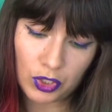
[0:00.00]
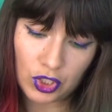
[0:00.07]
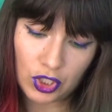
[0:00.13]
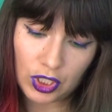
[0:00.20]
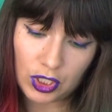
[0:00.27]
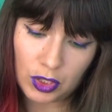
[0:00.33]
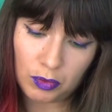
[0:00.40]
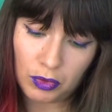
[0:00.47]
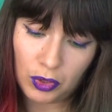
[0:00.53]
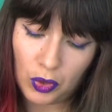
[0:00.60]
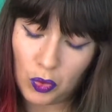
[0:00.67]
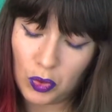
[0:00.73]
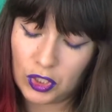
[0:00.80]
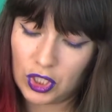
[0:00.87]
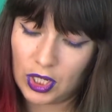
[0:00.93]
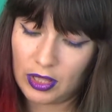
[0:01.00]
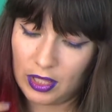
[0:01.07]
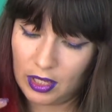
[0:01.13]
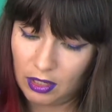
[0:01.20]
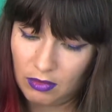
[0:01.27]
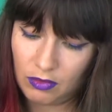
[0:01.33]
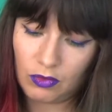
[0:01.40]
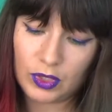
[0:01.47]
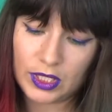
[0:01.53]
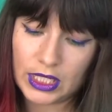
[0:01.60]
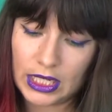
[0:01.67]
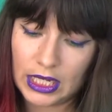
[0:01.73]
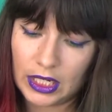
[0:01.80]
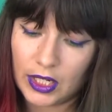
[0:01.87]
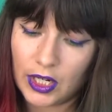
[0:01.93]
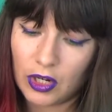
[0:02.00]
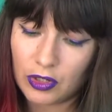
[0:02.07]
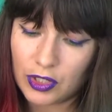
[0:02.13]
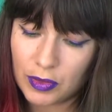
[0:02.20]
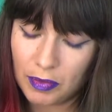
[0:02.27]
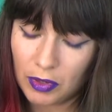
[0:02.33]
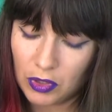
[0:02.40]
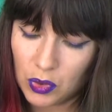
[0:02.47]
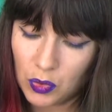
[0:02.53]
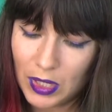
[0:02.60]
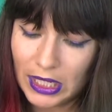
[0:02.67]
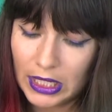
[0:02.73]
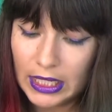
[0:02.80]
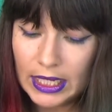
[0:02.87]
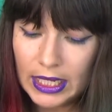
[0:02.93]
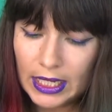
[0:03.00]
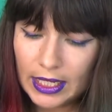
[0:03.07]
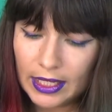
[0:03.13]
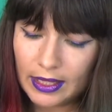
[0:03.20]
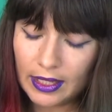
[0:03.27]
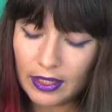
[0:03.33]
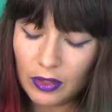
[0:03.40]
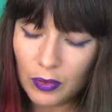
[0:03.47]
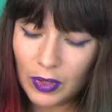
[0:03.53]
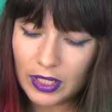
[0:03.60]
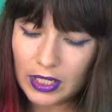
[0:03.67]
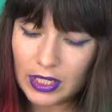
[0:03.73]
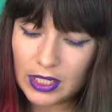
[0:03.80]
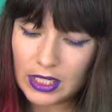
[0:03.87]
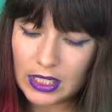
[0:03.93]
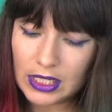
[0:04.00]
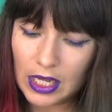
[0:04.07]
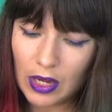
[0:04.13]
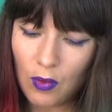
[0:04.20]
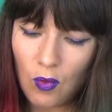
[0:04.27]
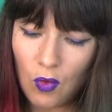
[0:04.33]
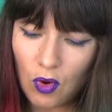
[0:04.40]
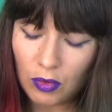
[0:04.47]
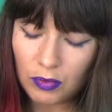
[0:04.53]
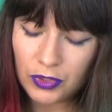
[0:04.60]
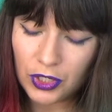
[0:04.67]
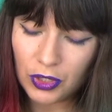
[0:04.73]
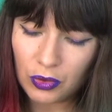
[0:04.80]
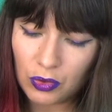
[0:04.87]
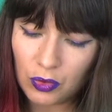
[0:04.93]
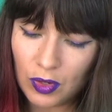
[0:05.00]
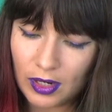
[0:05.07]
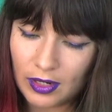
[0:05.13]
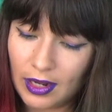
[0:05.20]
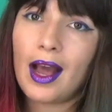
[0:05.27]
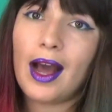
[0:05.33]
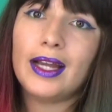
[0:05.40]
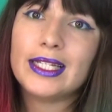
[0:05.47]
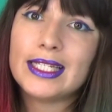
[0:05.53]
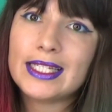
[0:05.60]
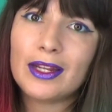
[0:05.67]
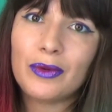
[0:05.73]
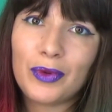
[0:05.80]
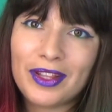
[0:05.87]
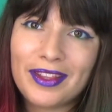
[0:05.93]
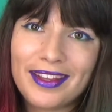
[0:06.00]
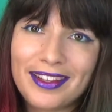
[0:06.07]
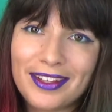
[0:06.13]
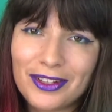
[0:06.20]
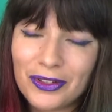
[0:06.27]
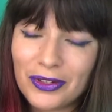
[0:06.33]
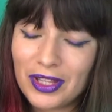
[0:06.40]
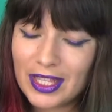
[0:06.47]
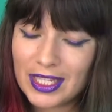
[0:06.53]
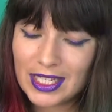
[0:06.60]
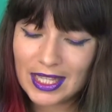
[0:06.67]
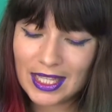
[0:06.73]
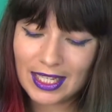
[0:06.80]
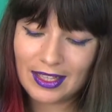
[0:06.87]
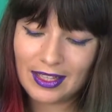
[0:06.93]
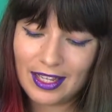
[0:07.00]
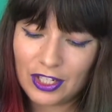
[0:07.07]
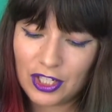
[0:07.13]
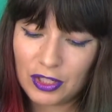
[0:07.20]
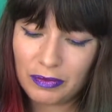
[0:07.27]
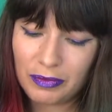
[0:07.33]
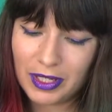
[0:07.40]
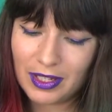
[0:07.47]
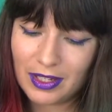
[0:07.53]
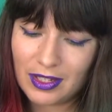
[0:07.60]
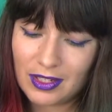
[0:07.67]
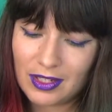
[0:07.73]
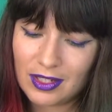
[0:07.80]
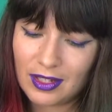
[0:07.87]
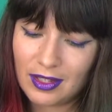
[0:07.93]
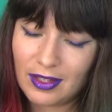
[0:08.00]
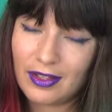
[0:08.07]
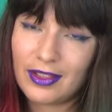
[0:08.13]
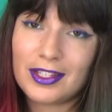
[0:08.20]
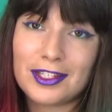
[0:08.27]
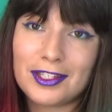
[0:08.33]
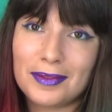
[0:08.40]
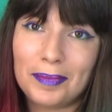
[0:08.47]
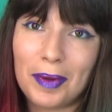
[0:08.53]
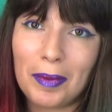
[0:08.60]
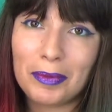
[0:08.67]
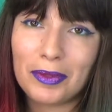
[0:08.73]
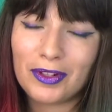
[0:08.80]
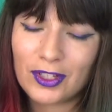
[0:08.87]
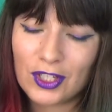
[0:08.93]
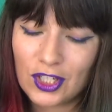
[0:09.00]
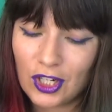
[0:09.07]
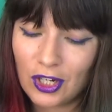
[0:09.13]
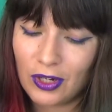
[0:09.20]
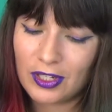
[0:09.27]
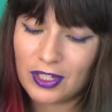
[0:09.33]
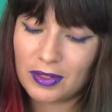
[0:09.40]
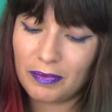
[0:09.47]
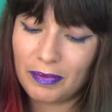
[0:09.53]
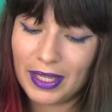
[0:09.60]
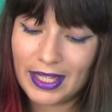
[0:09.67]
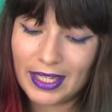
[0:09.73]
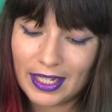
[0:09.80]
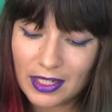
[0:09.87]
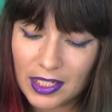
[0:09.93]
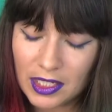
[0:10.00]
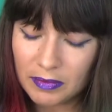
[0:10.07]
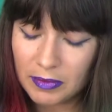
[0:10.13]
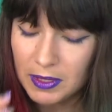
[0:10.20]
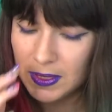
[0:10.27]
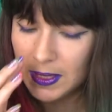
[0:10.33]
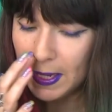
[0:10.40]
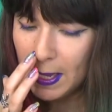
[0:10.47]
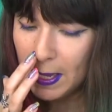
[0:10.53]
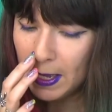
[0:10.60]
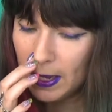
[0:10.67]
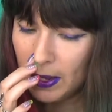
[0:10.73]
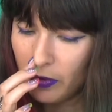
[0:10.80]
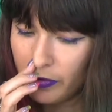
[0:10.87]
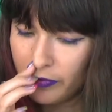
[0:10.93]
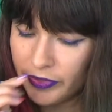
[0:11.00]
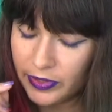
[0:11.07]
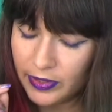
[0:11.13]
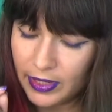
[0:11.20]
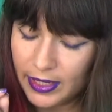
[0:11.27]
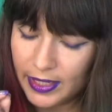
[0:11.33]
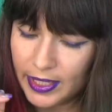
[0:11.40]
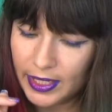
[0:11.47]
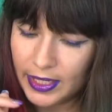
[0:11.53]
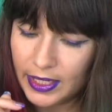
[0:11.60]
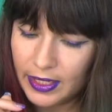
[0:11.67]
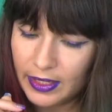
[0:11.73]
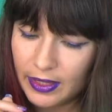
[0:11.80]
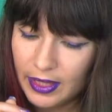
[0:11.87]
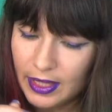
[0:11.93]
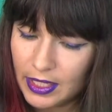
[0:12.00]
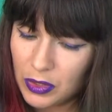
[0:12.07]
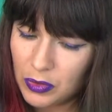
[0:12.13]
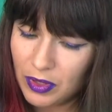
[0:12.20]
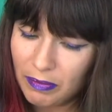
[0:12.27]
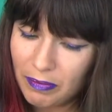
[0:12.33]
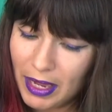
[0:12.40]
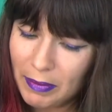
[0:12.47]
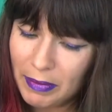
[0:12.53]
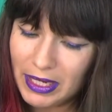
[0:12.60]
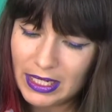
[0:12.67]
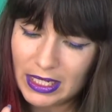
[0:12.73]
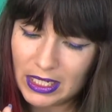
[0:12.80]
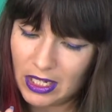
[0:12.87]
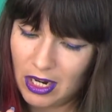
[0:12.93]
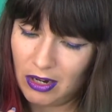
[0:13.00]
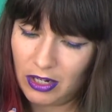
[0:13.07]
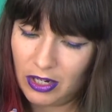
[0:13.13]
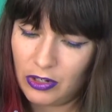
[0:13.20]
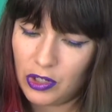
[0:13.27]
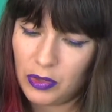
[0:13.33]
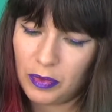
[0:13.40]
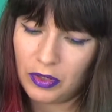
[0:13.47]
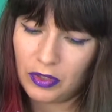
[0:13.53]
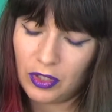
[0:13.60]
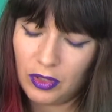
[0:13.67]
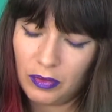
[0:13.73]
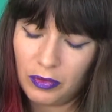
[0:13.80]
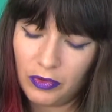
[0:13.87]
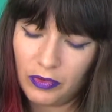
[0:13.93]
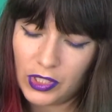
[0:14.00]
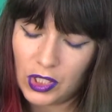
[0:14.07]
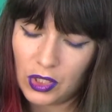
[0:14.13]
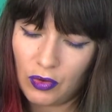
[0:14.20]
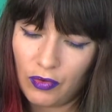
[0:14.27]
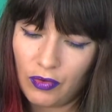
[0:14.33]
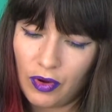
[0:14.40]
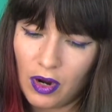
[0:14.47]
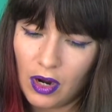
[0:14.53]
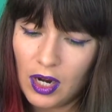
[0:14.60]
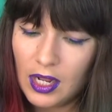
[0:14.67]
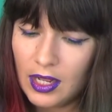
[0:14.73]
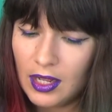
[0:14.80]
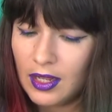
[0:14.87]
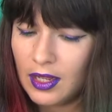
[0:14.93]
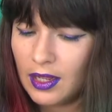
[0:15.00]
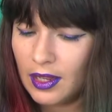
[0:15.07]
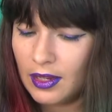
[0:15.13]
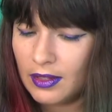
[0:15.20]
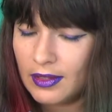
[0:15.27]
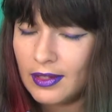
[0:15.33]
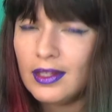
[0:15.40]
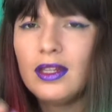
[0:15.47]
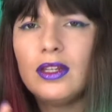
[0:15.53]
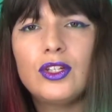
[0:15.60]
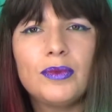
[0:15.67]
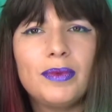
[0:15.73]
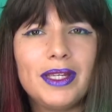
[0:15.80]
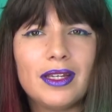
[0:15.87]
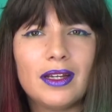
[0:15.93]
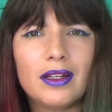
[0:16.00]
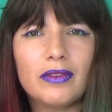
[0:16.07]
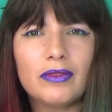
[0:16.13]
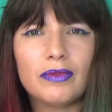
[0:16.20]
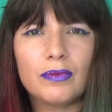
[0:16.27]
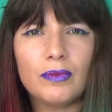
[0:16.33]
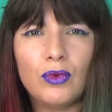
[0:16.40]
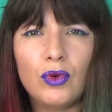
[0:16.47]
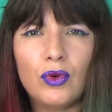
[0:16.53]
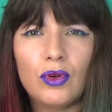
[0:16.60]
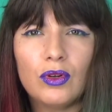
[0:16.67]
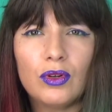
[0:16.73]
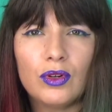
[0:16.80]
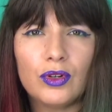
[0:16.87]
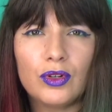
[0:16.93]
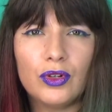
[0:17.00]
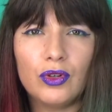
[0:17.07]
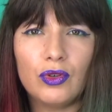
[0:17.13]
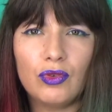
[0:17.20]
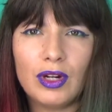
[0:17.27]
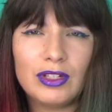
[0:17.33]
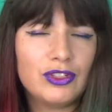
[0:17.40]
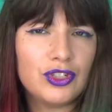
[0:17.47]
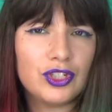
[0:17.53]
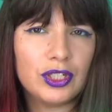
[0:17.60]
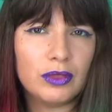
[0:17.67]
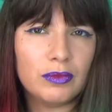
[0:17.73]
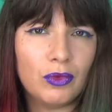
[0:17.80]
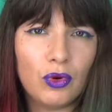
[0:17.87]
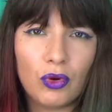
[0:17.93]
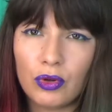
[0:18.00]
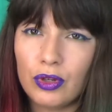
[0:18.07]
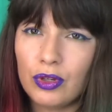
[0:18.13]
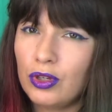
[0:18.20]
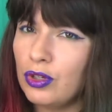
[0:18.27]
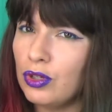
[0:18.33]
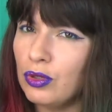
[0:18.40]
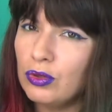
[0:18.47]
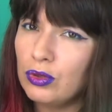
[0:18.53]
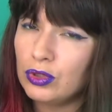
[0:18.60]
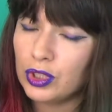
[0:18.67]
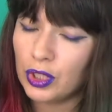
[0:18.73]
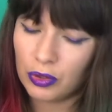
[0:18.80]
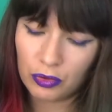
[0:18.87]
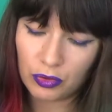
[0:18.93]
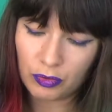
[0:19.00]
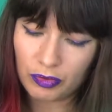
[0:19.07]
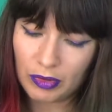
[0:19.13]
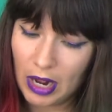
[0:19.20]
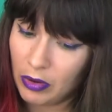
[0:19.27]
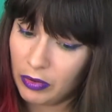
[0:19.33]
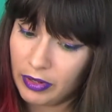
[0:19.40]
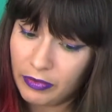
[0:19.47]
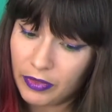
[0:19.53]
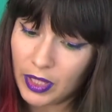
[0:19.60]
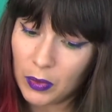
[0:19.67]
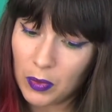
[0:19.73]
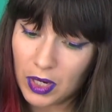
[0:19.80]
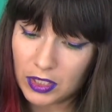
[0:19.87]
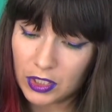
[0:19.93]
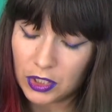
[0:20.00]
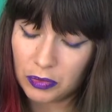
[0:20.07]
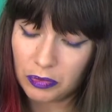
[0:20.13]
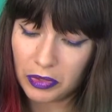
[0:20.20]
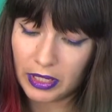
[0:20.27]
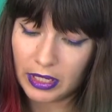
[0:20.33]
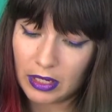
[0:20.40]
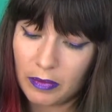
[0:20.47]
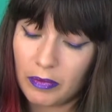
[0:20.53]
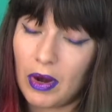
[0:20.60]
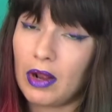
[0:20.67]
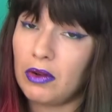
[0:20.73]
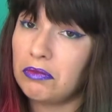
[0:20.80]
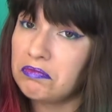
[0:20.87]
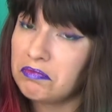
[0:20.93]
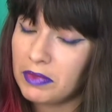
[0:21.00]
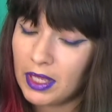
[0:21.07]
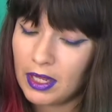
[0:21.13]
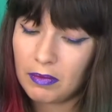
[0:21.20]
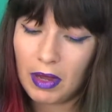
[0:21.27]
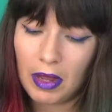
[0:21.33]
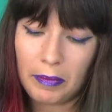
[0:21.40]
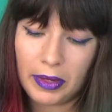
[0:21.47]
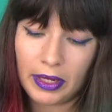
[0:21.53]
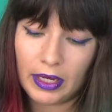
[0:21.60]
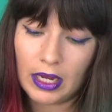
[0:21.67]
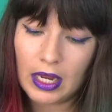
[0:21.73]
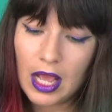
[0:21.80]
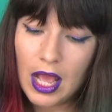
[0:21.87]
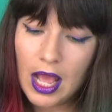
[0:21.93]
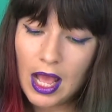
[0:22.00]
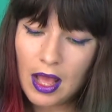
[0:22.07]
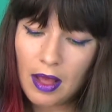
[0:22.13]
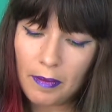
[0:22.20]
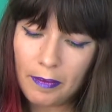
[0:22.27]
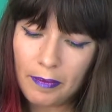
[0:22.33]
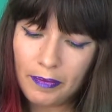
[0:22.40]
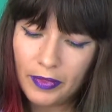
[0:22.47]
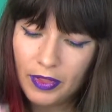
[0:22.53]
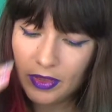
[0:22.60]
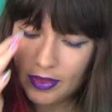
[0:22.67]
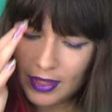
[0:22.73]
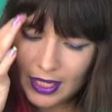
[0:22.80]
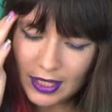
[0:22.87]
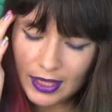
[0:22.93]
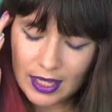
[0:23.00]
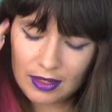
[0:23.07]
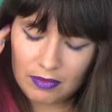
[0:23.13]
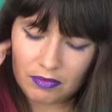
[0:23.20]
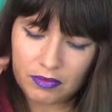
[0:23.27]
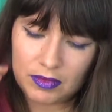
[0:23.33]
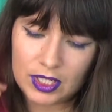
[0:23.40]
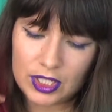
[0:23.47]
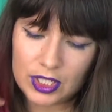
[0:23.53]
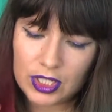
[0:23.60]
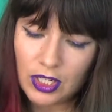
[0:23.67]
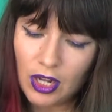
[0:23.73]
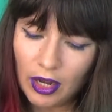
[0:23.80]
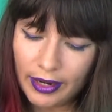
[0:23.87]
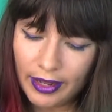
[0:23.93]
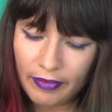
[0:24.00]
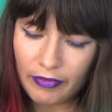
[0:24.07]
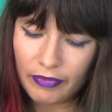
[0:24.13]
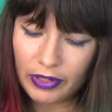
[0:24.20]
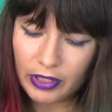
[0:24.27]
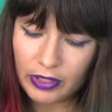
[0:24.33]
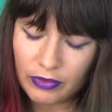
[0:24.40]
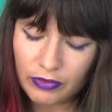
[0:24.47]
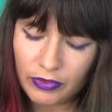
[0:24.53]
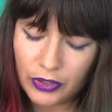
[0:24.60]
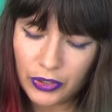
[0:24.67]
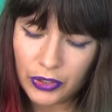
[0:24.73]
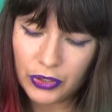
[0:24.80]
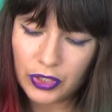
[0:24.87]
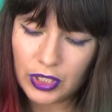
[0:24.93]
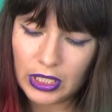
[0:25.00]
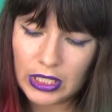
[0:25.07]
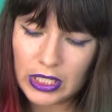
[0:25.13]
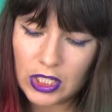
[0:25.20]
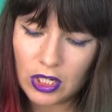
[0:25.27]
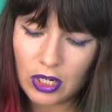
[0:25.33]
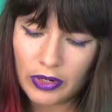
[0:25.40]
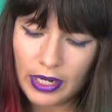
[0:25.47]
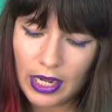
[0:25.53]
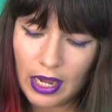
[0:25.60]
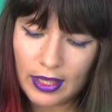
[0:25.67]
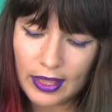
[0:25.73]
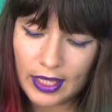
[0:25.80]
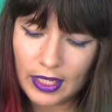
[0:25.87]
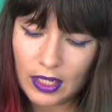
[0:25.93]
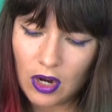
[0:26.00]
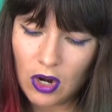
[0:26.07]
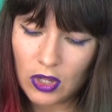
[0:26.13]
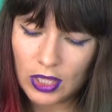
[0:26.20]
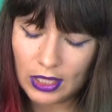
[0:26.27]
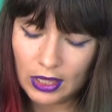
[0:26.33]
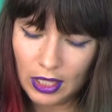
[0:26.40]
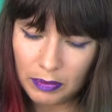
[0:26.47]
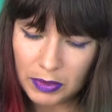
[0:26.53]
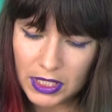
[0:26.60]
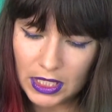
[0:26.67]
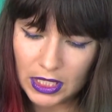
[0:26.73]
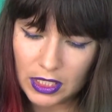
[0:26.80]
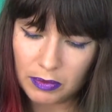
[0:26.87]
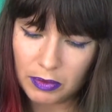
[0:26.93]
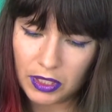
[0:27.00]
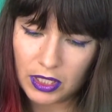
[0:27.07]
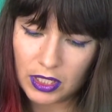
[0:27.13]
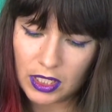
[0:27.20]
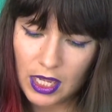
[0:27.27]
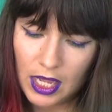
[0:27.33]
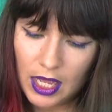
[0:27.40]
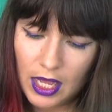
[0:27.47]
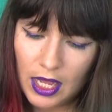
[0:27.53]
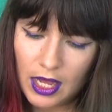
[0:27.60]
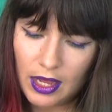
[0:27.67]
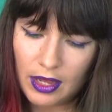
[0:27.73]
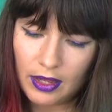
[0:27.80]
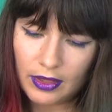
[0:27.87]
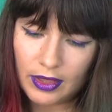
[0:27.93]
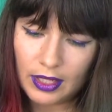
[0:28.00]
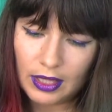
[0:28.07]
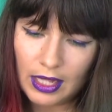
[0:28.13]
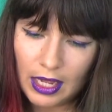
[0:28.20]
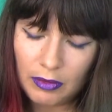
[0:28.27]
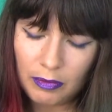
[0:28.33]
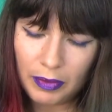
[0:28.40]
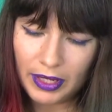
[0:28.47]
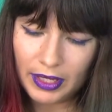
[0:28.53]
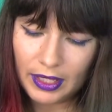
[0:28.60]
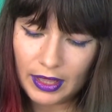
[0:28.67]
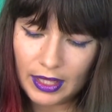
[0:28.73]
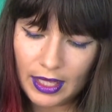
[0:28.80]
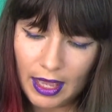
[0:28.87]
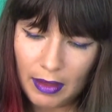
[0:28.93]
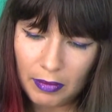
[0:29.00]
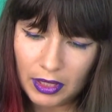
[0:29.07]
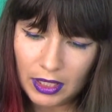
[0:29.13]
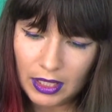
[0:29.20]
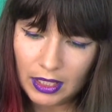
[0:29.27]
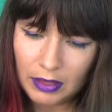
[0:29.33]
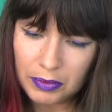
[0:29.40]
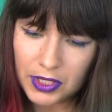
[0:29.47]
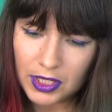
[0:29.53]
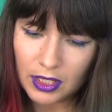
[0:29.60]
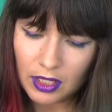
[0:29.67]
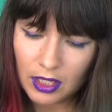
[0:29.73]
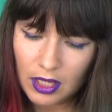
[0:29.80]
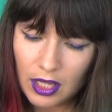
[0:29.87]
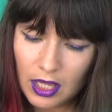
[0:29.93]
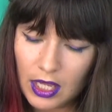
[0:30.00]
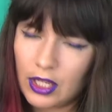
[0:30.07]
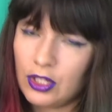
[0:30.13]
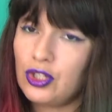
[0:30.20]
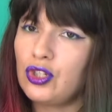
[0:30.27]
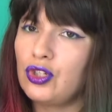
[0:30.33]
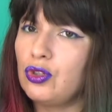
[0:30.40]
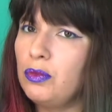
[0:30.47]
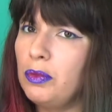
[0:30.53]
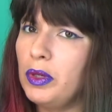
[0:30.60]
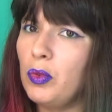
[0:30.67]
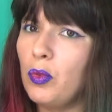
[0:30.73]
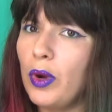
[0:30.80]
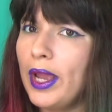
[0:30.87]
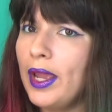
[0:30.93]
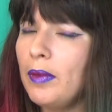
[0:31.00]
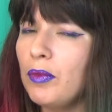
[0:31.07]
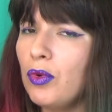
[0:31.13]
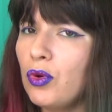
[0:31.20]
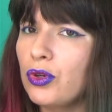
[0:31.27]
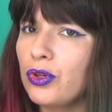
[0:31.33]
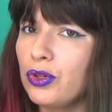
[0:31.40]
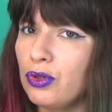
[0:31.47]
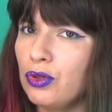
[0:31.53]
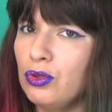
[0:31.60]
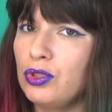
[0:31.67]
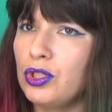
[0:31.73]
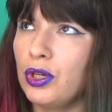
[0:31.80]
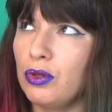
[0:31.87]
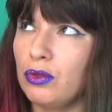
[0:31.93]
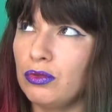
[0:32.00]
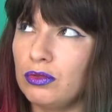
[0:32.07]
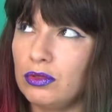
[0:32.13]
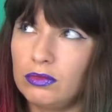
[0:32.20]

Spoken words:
is blue, which I think, once again, corresponds well. The other one is a warm-toned one. I understand why they included this in the collection, because this is a popular choice by the customers. However, I think this one maybe does not correspond to the movie so far. It needed to be kind of more grungy, more cool-toned brown, if they wanted to bring in the brown, in my opinion. The thing that does not have a very good color story, I think, are the lipsticks, because the light pink, the Emily lipstick, it should be way more cool toned.